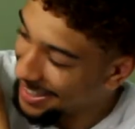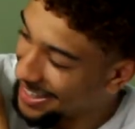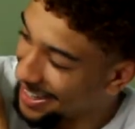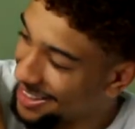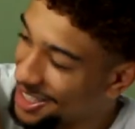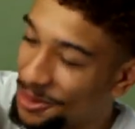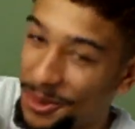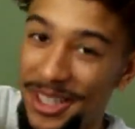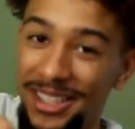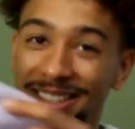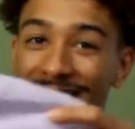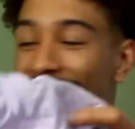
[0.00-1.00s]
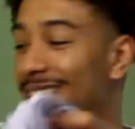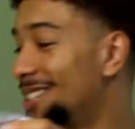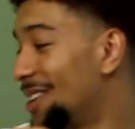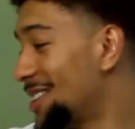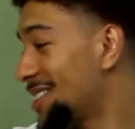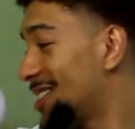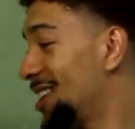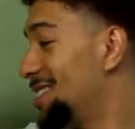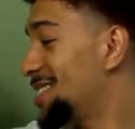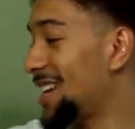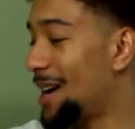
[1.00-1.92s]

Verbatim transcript: got this one. These are all the shirts.